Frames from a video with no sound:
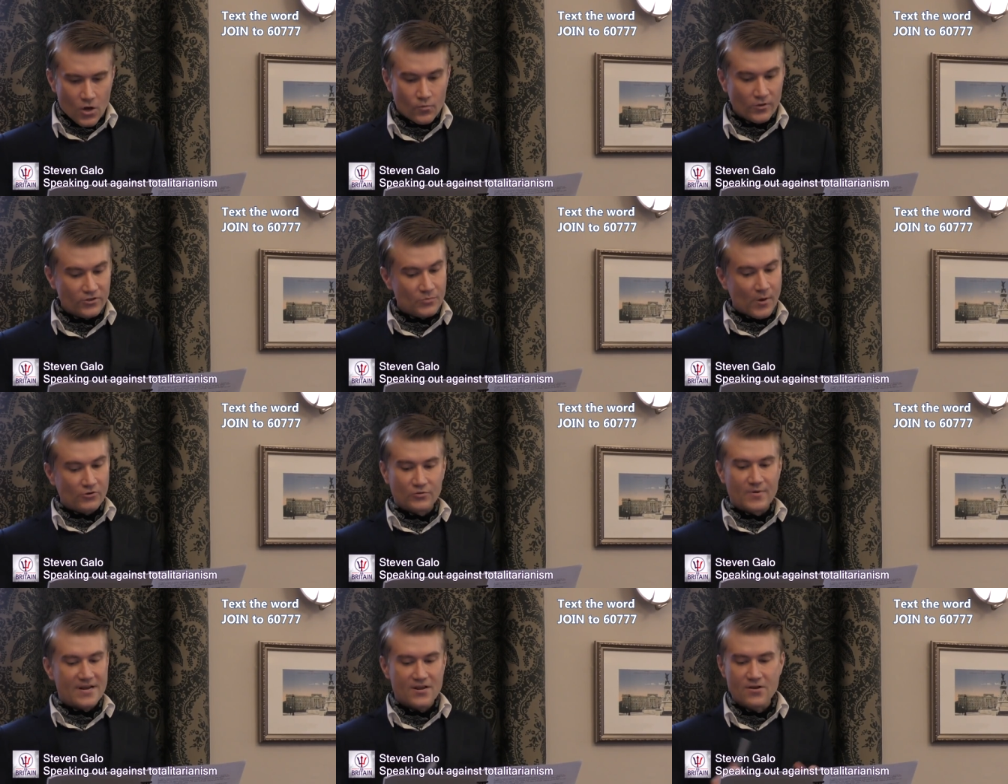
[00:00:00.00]
who was supposed
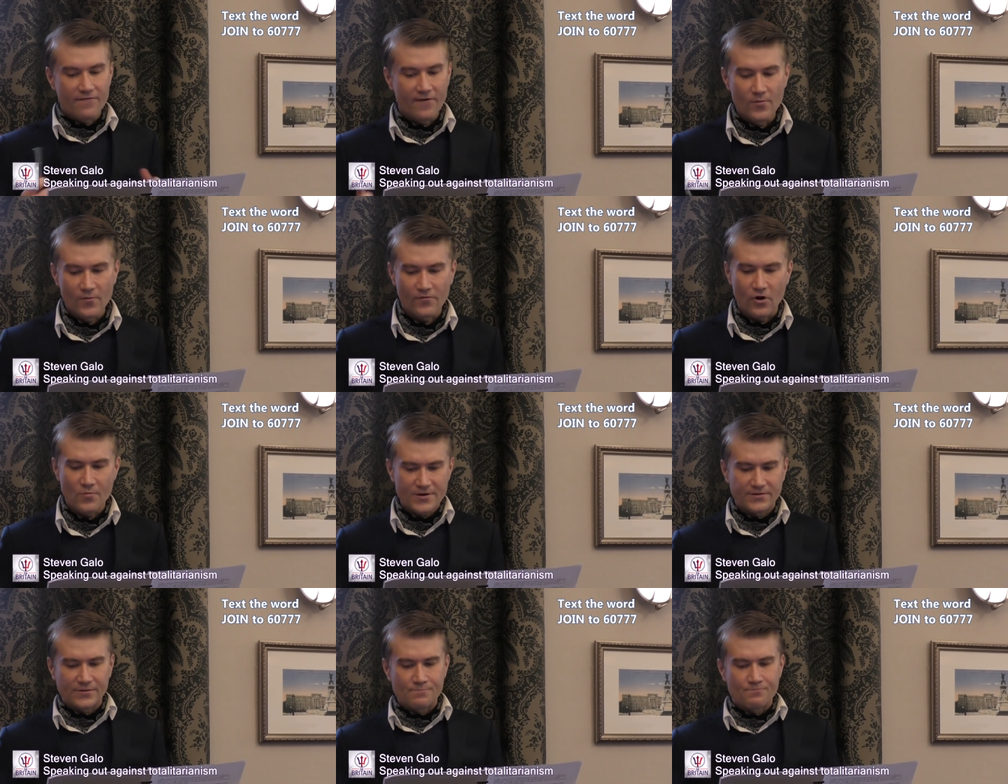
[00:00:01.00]
to bring a new form of
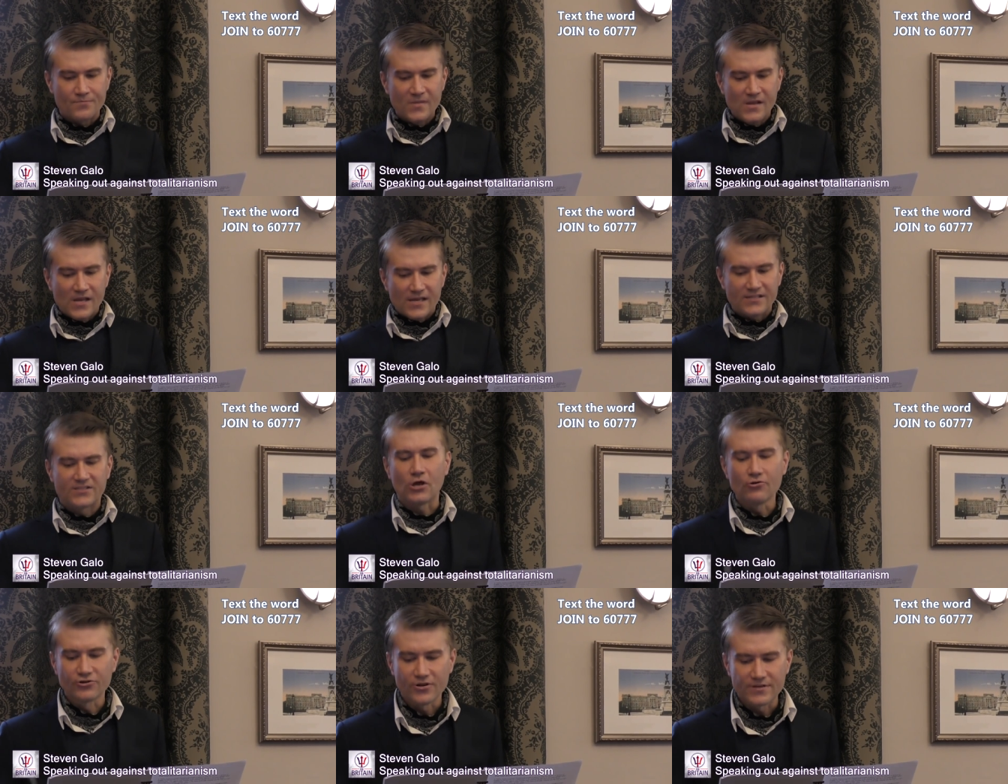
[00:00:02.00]
communism. As
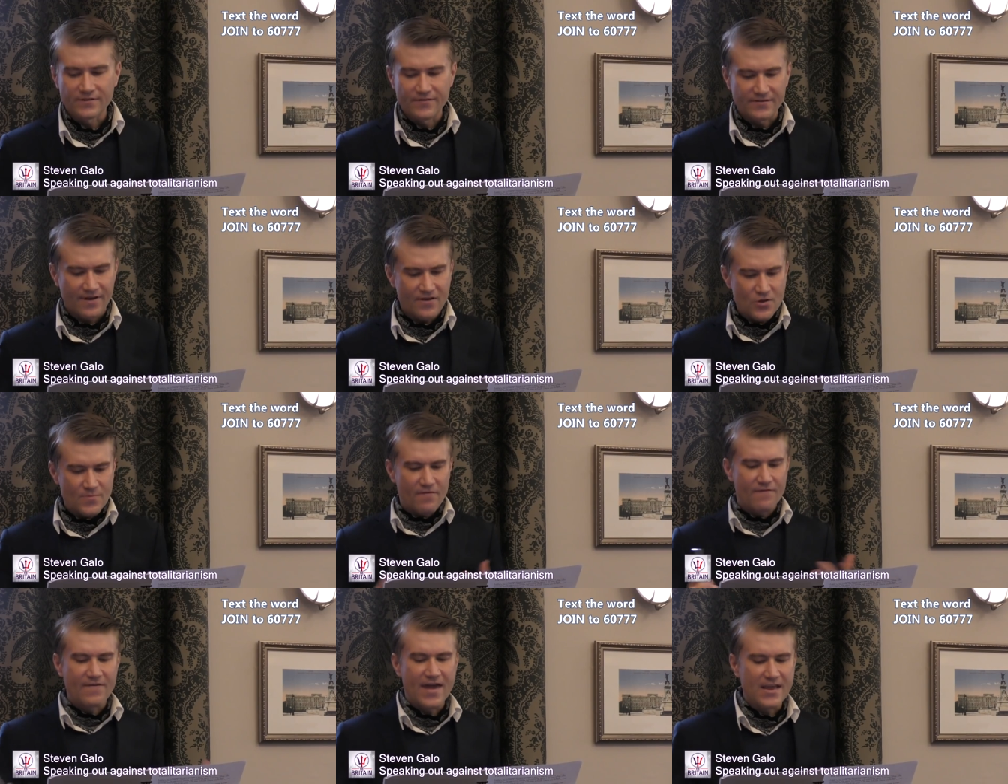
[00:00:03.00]
socialism is a human
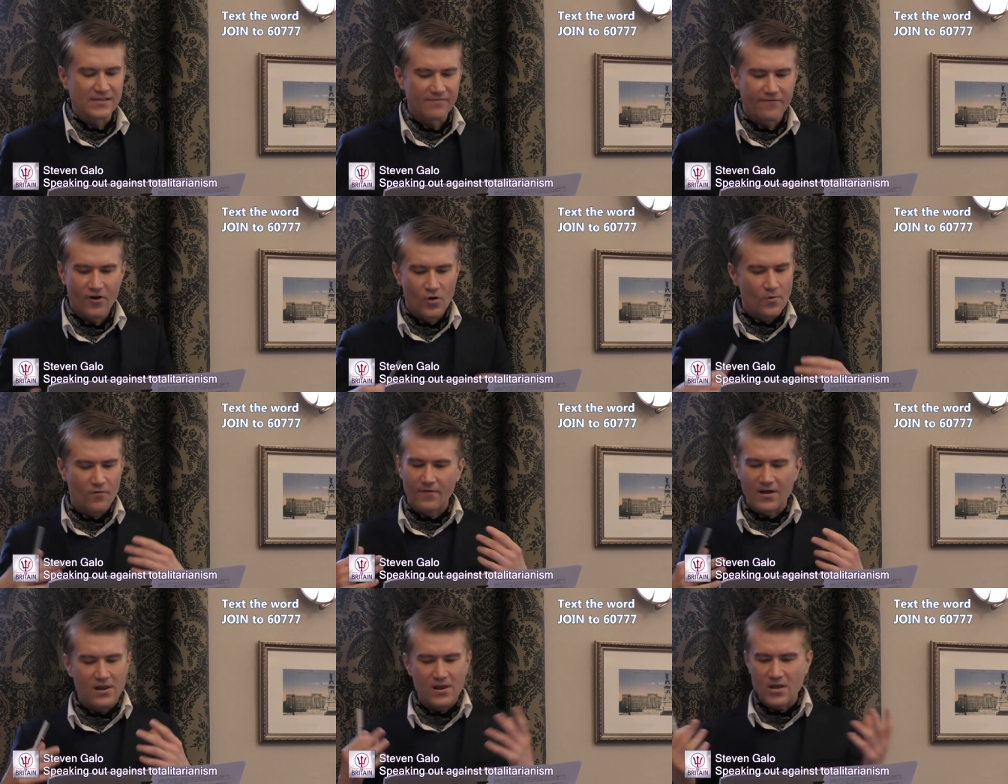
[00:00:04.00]
faith, a form
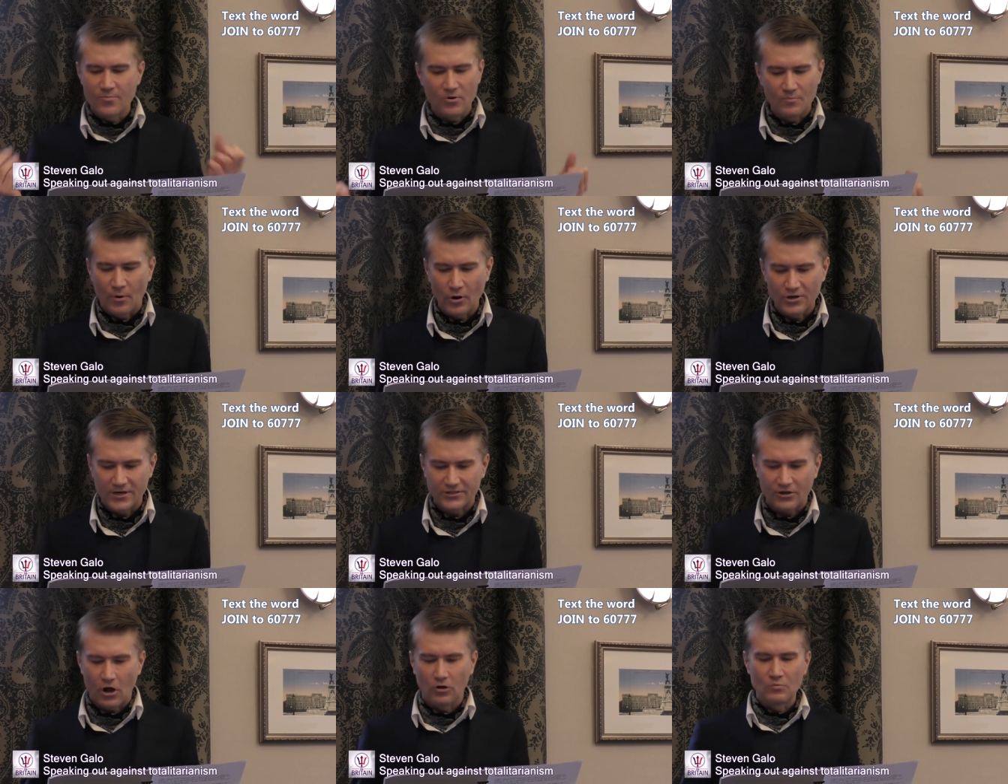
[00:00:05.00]
of a liberal
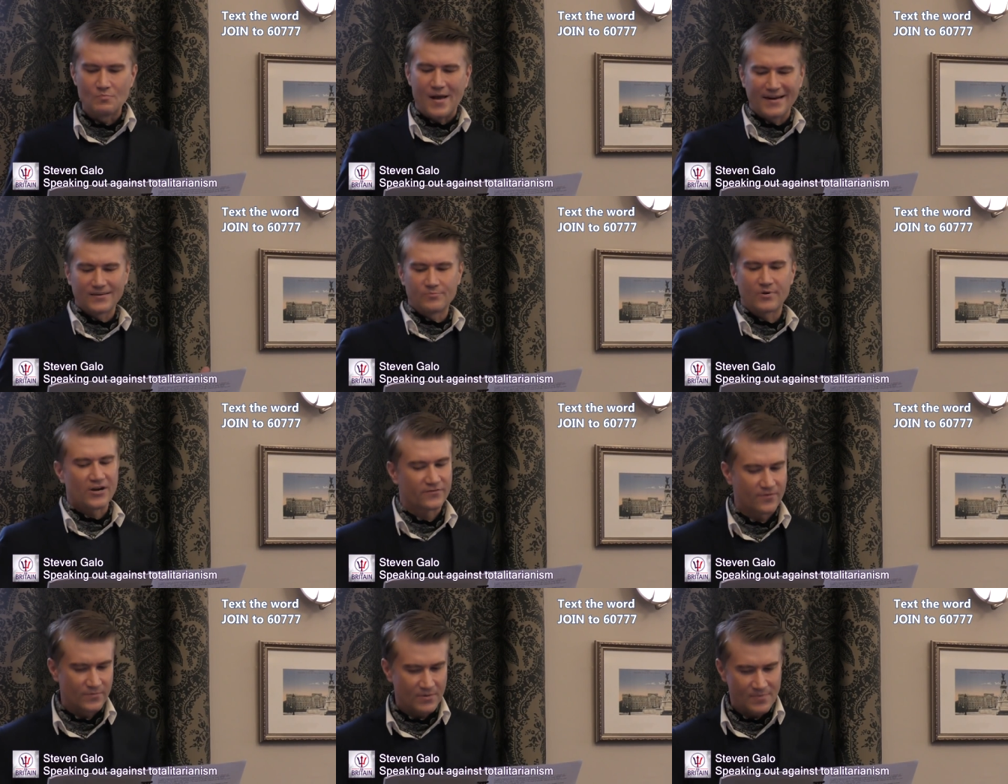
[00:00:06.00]
politics to hold back the
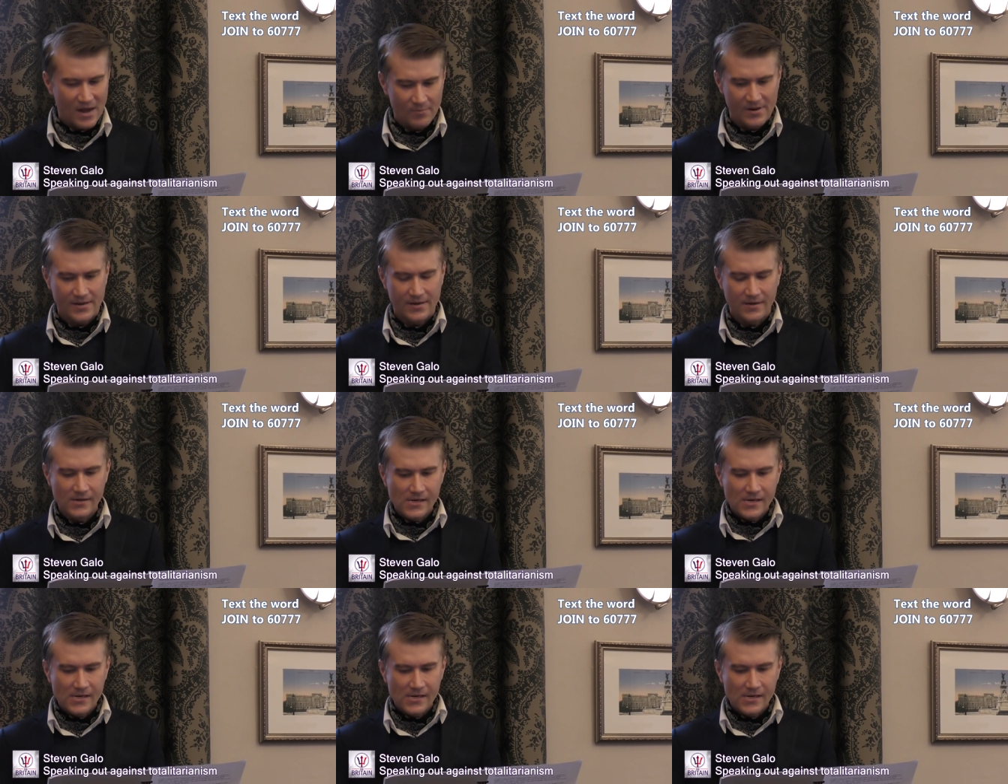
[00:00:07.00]
pressure from the public.